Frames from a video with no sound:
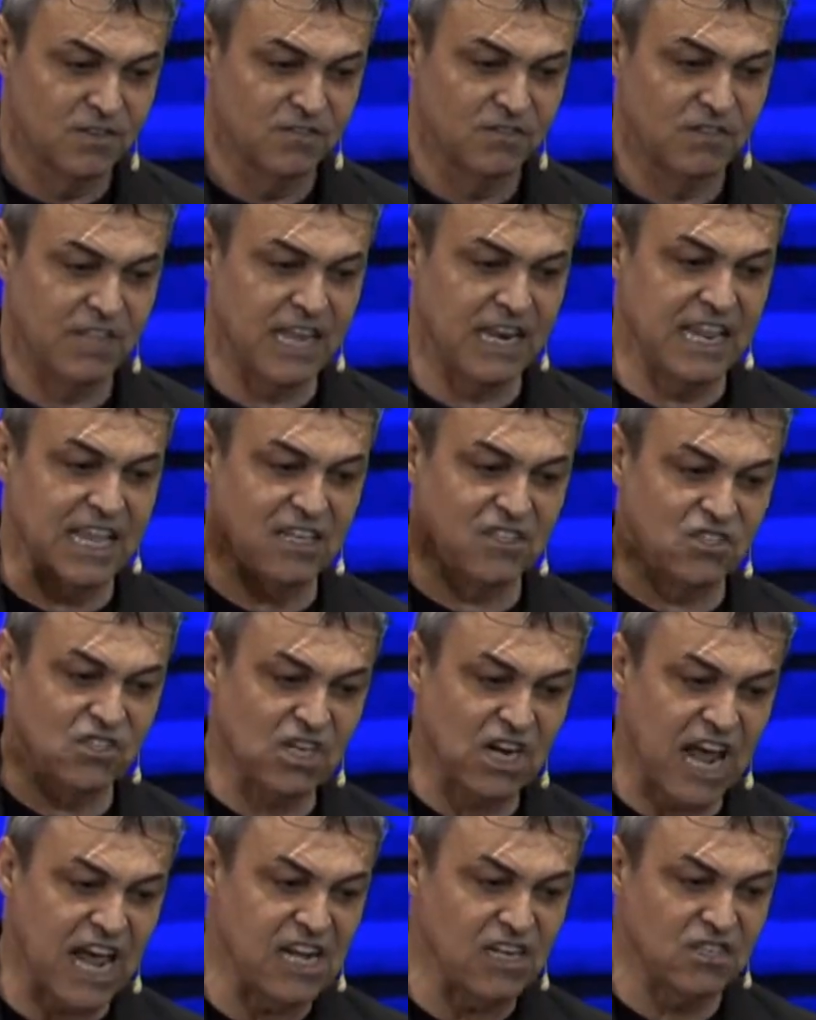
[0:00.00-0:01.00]
then it
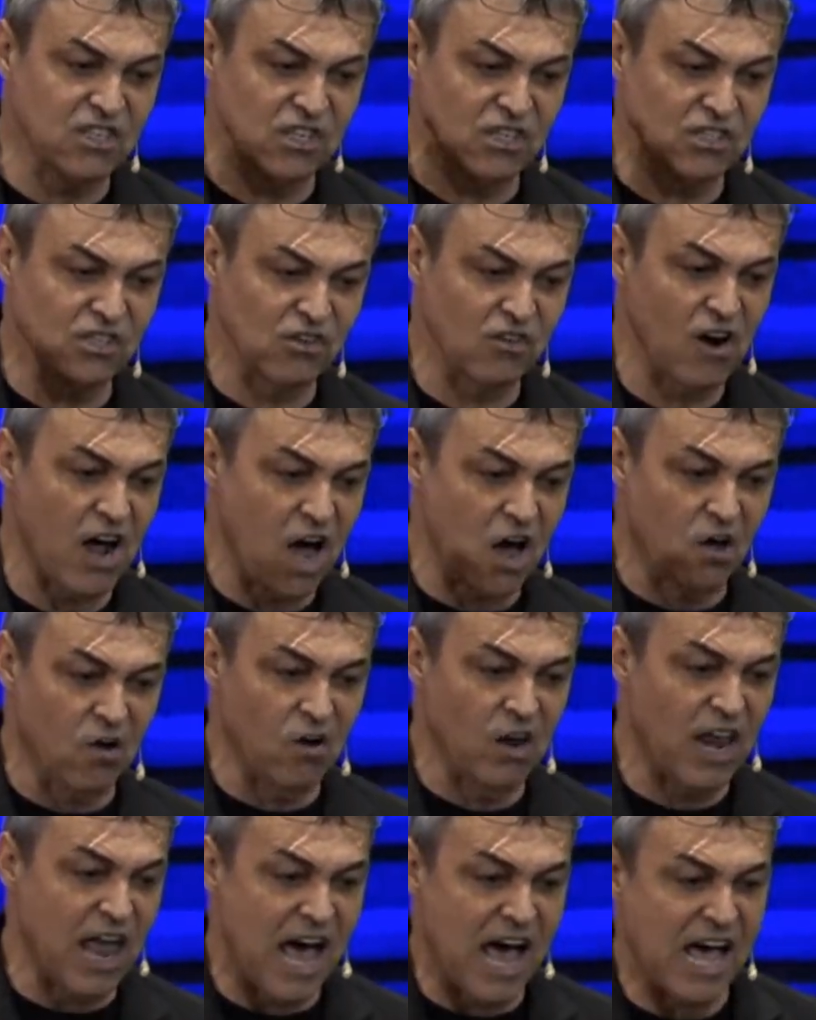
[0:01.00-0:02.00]
changes your
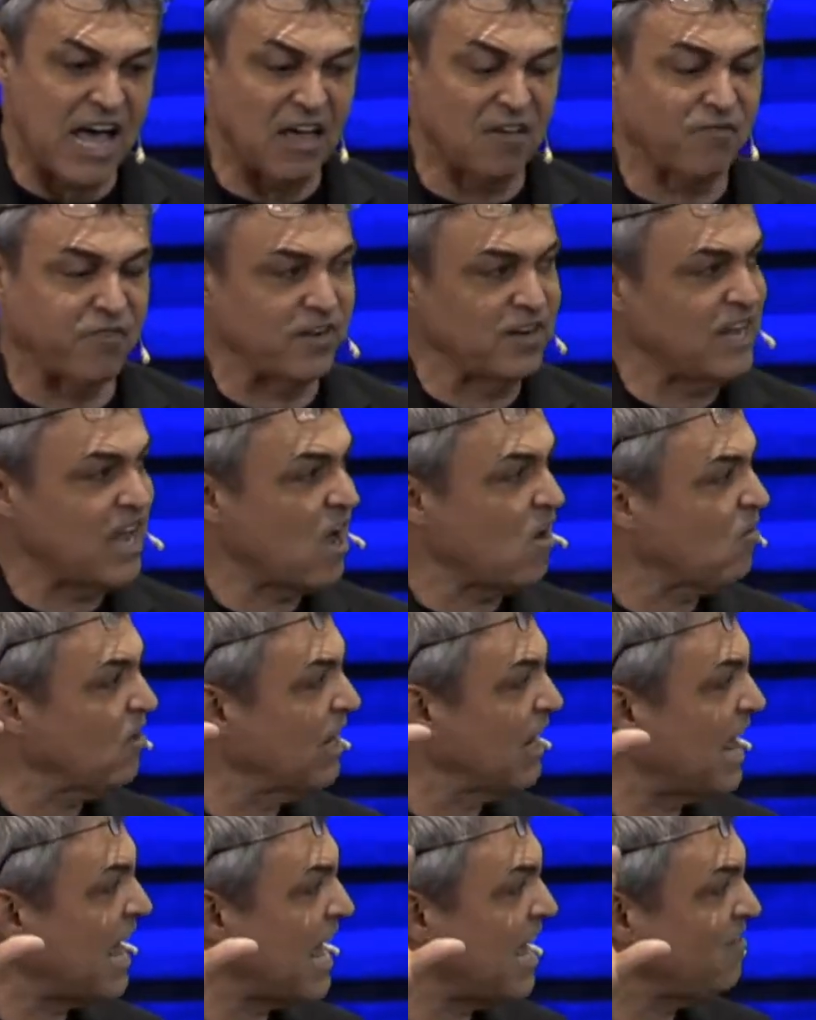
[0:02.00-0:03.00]
whole life. Are y'all
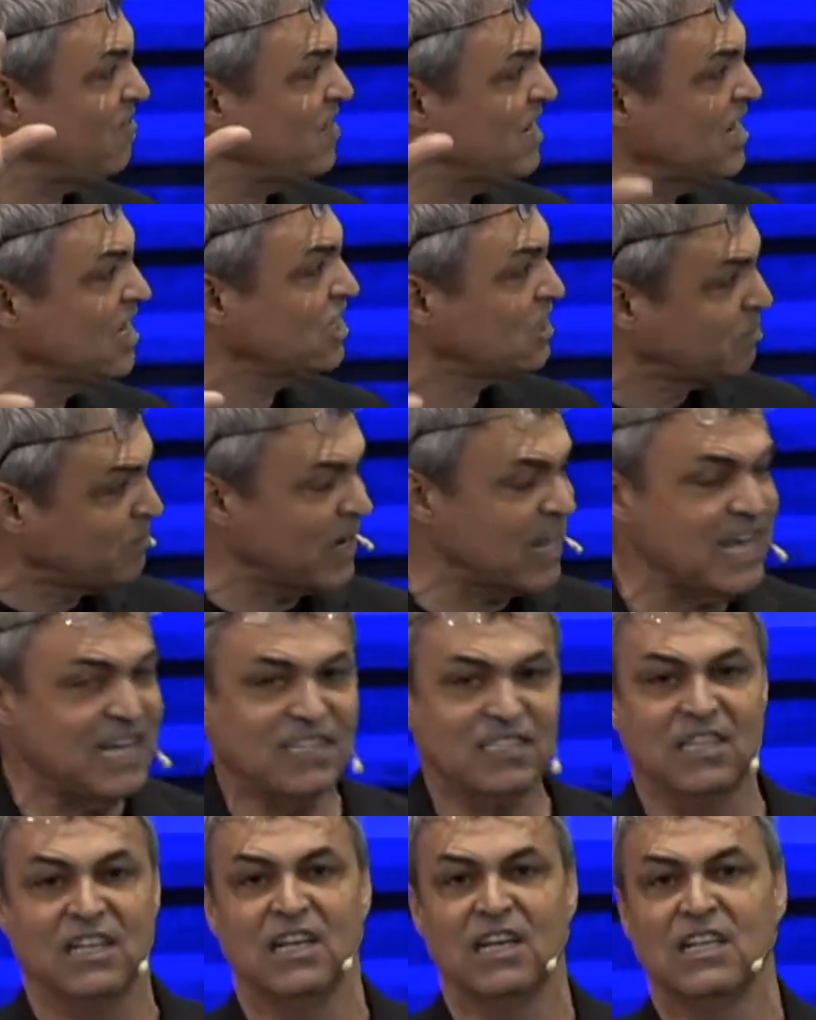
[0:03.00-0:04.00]
alive in this
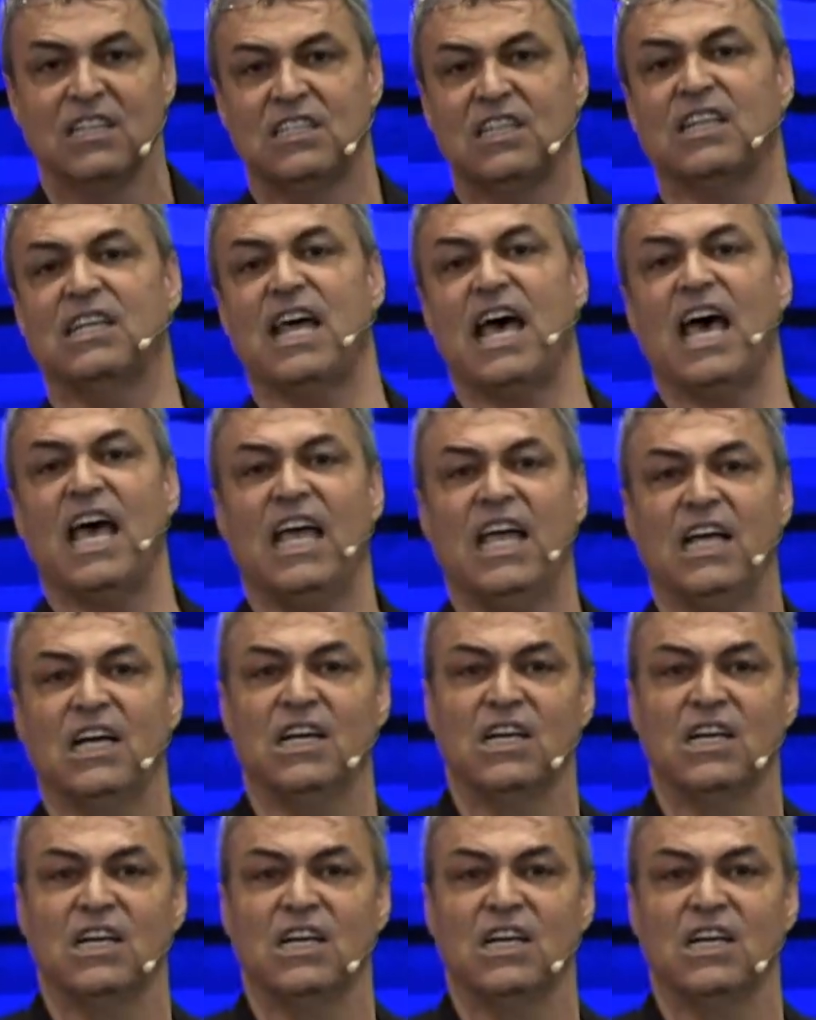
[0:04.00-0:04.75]
place today?